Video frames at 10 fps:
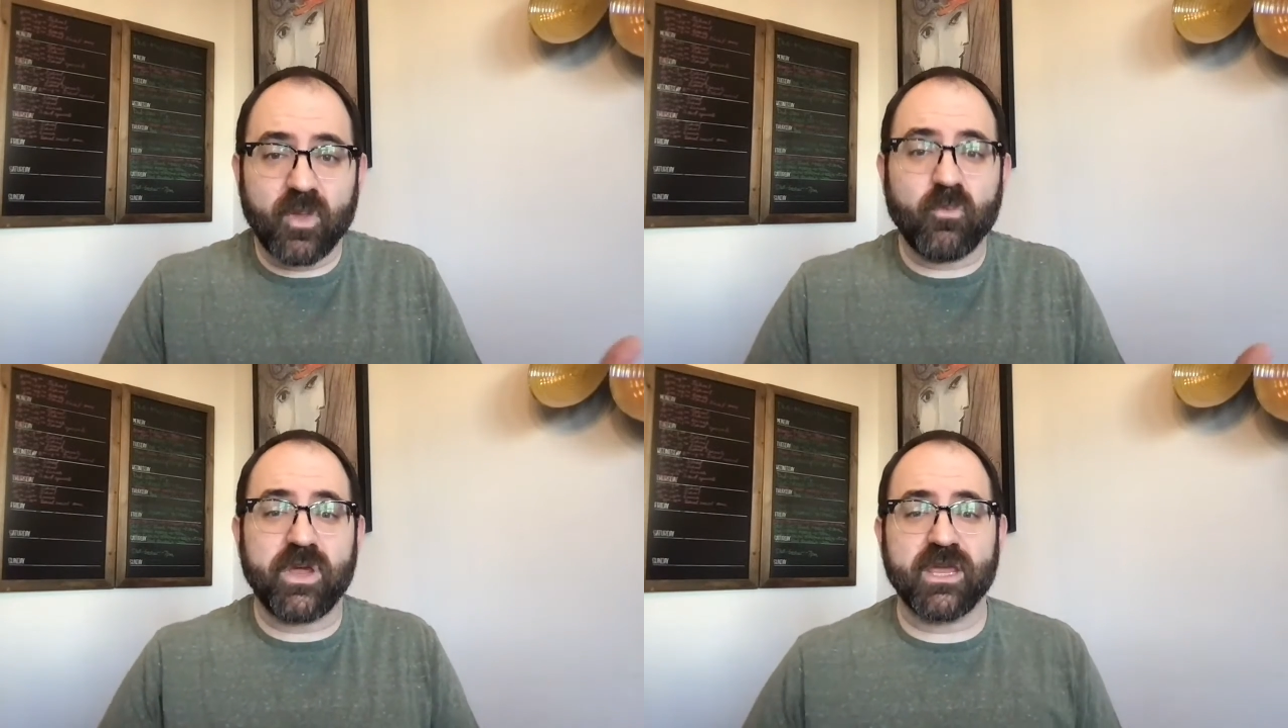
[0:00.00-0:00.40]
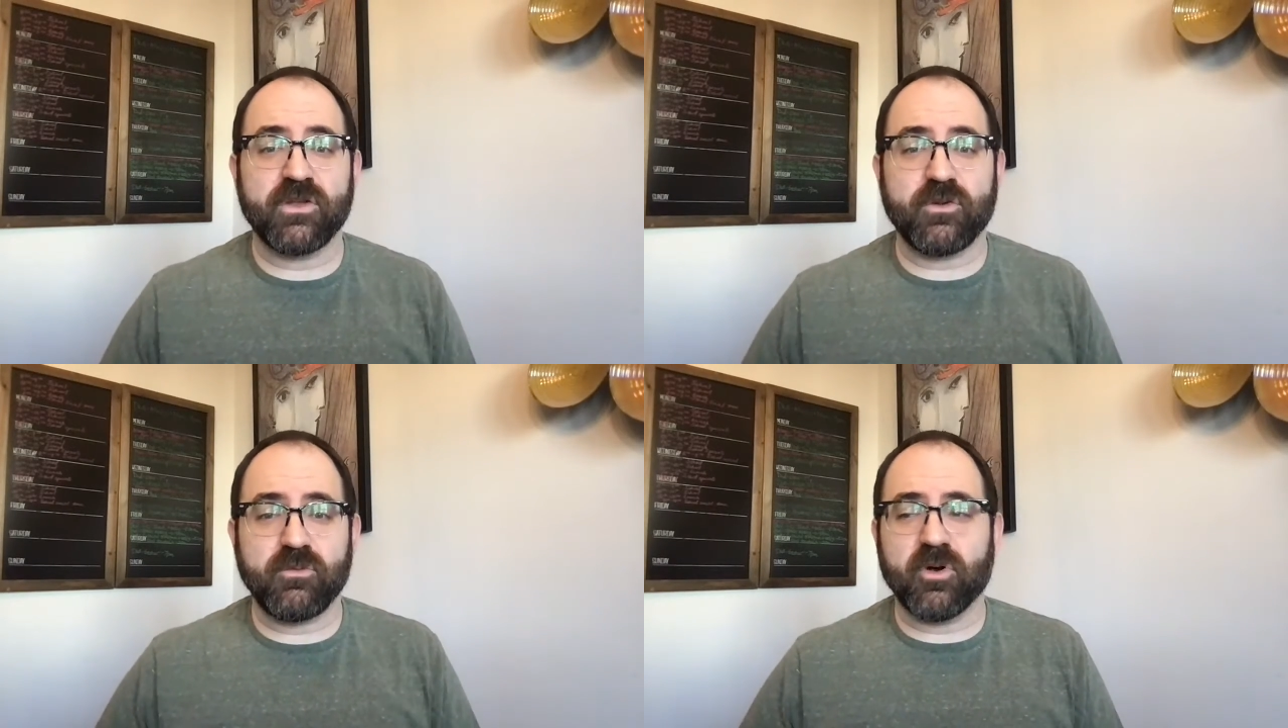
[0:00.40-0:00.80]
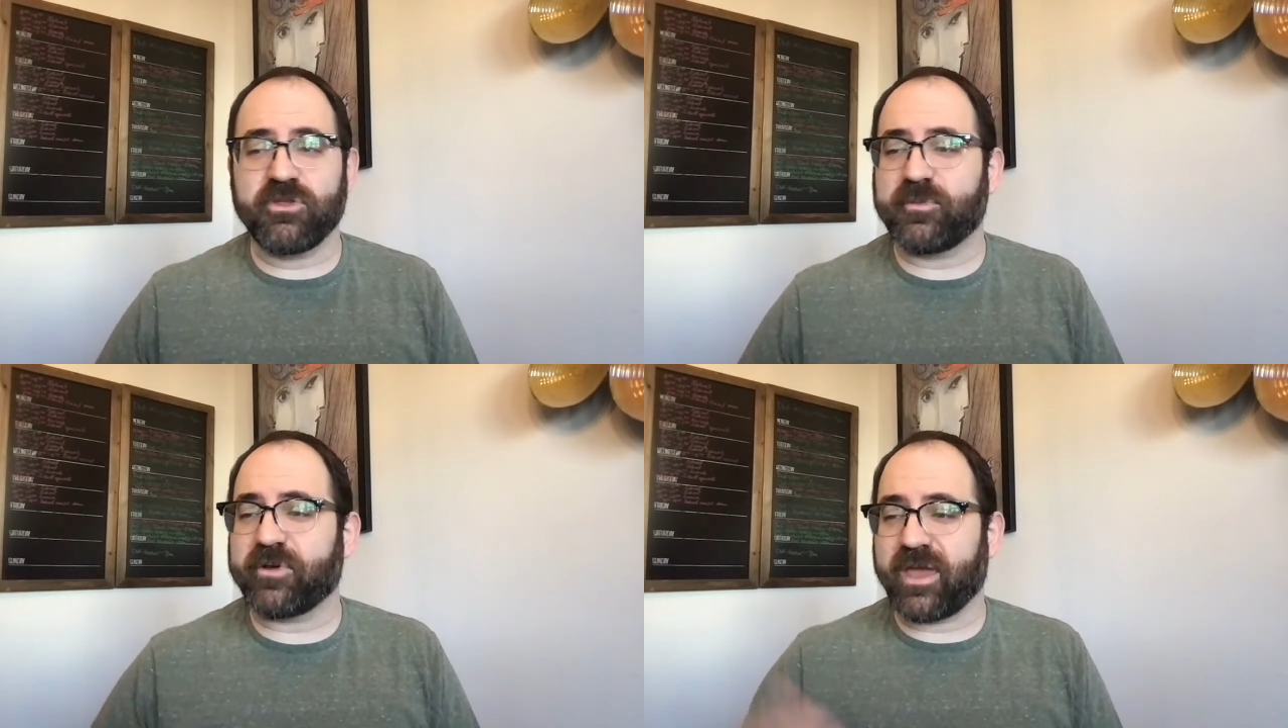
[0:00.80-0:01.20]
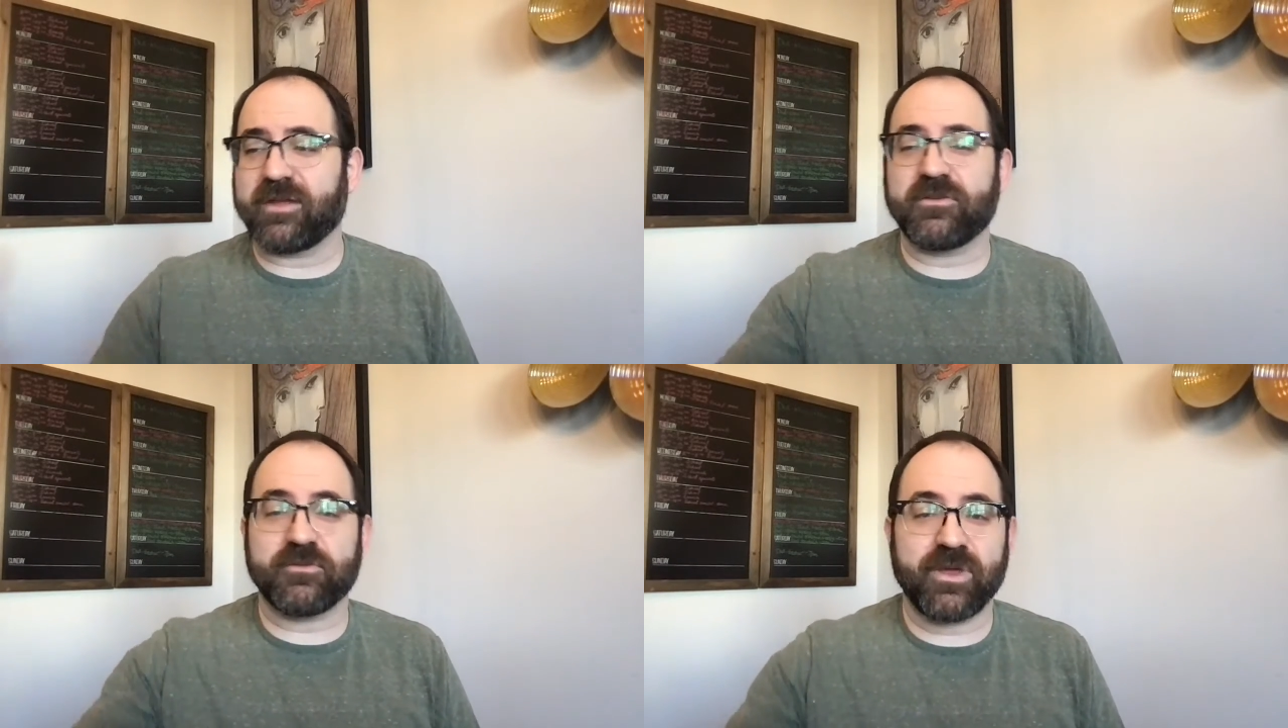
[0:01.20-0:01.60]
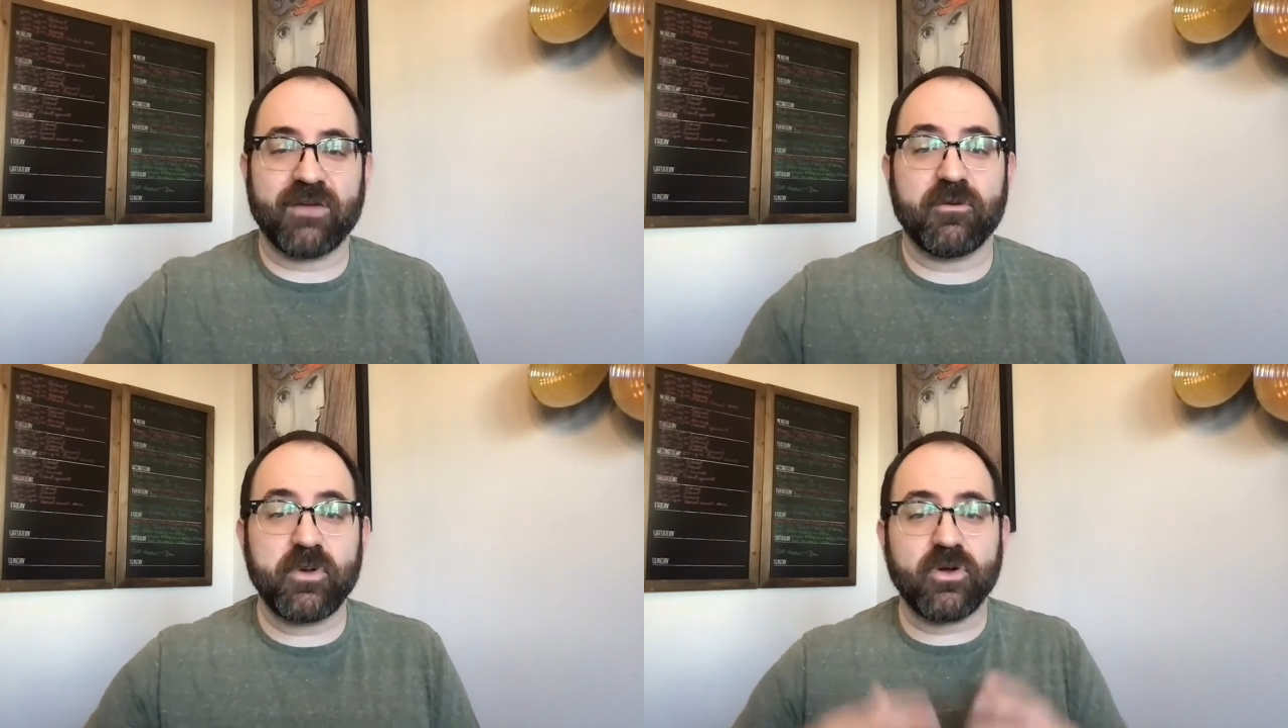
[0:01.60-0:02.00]
we can do multiple candles when we
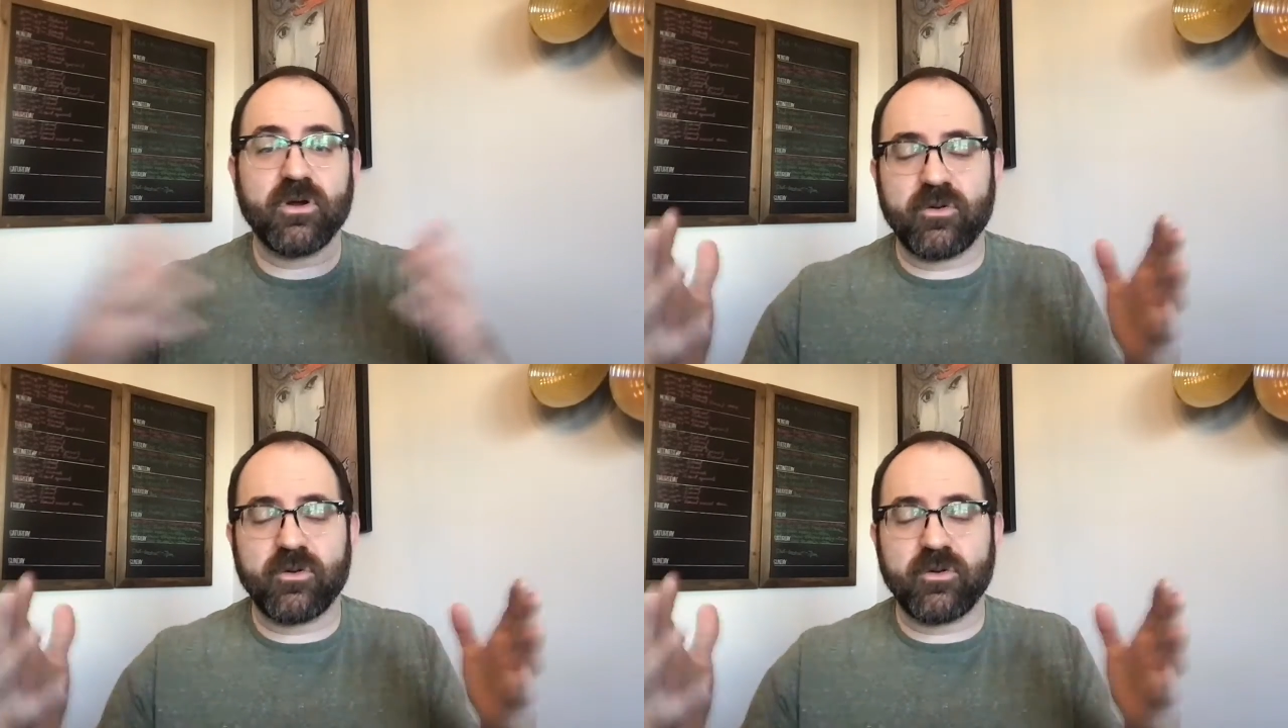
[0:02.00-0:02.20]
have a menorah.